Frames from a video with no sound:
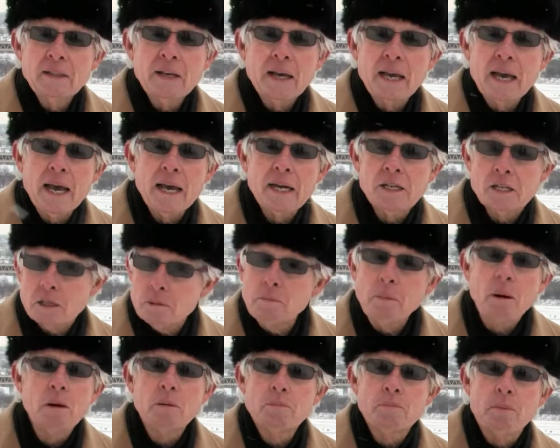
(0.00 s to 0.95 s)
they had
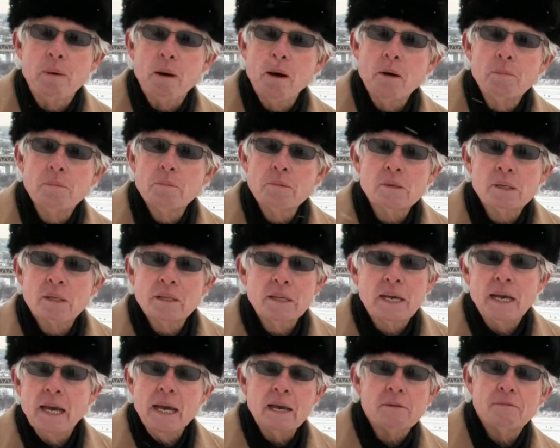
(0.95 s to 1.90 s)
smoke bombs and
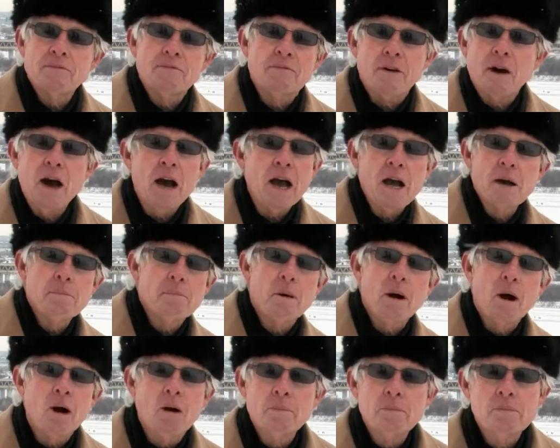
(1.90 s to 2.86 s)
they had fire
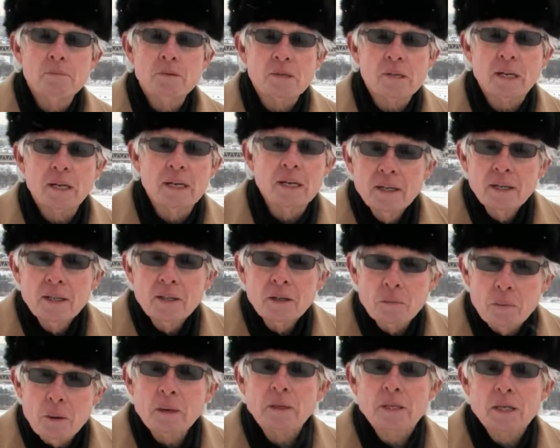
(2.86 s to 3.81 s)
bombs and the
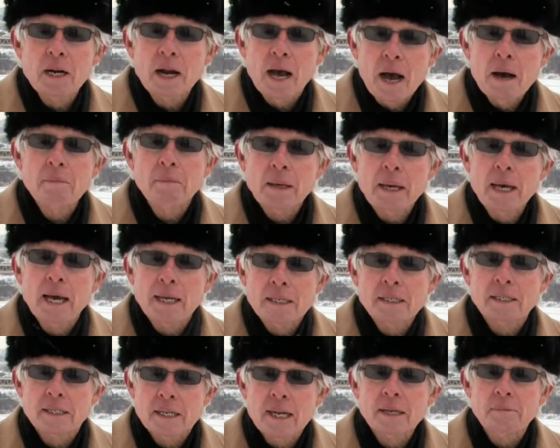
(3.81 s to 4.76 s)
Russian army had
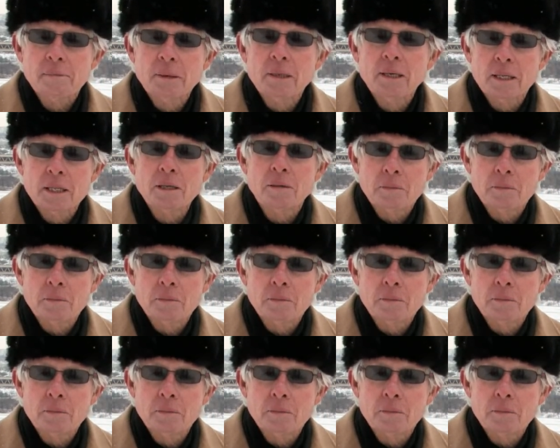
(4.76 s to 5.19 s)
to take me to the